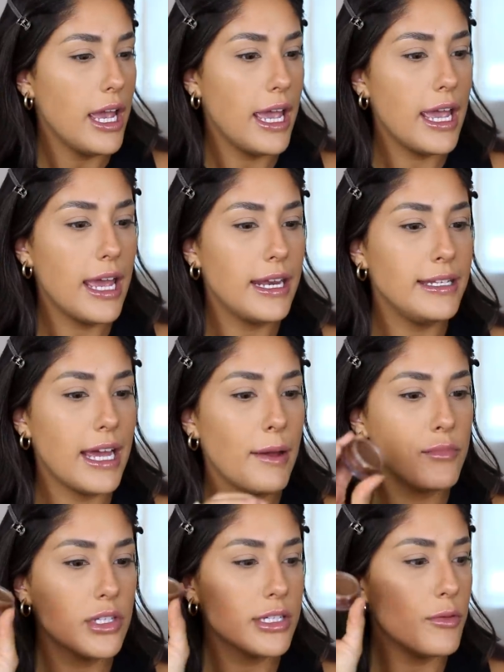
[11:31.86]
and
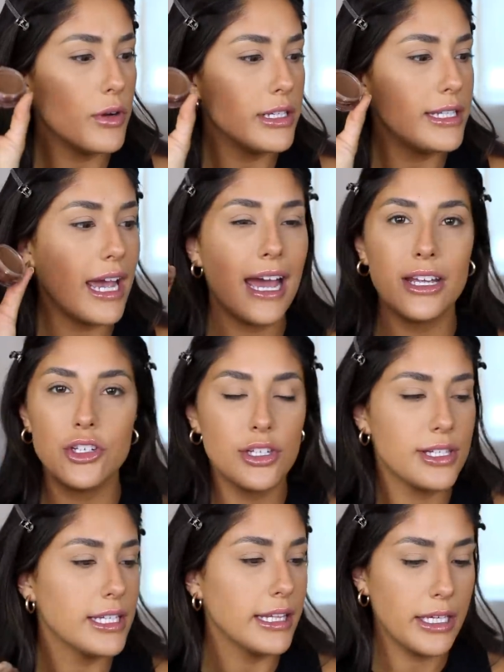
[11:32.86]
I'm just going to add
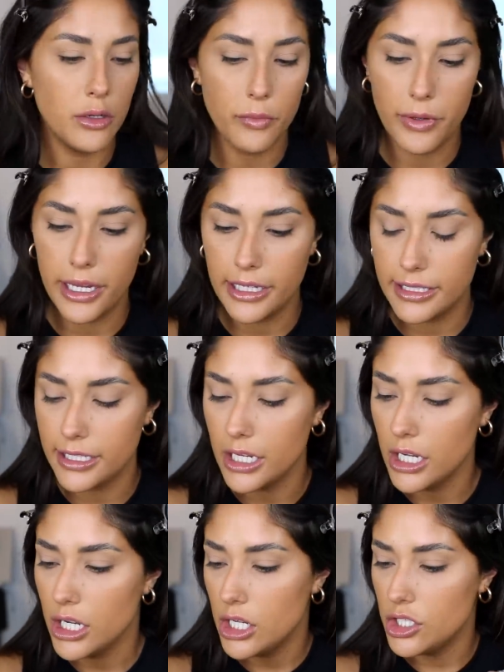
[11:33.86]
just a little bit
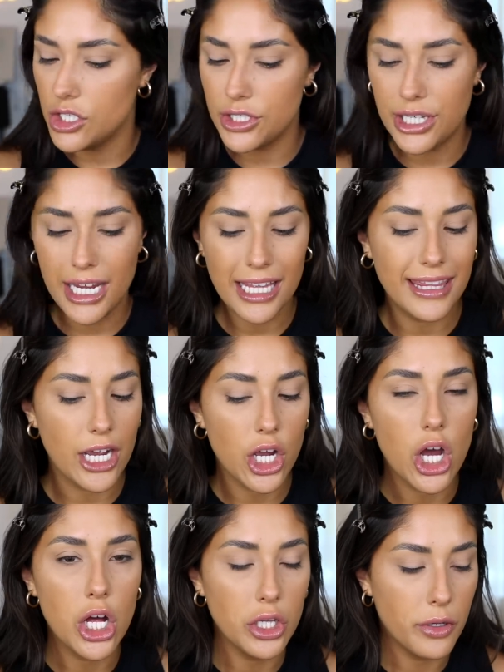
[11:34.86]
just to get that
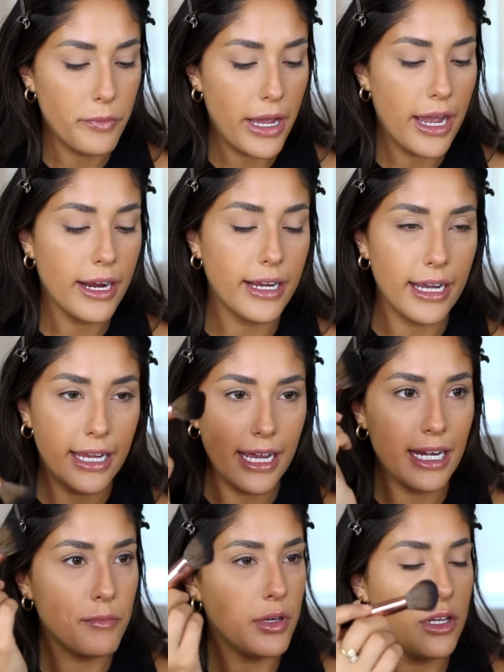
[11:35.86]
color back.
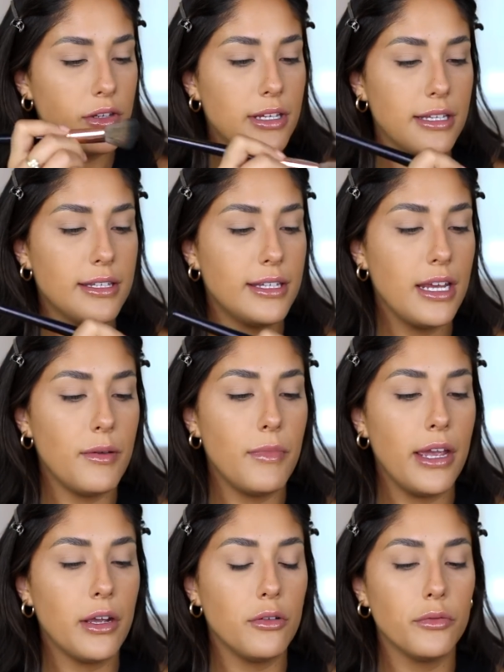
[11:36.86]
Again, I'm going to use that same
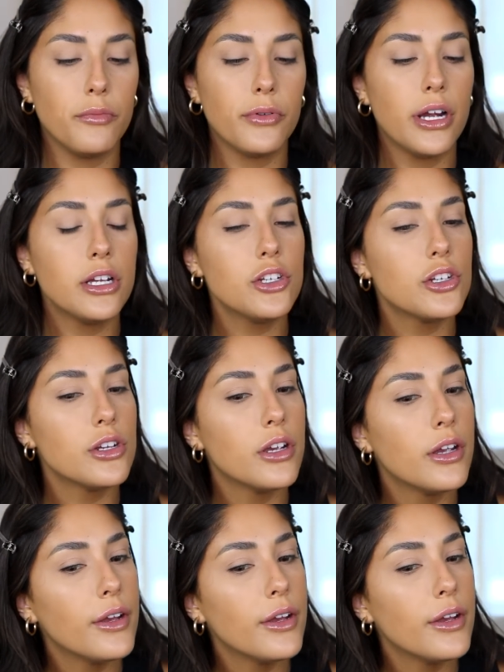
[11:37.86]
angled brush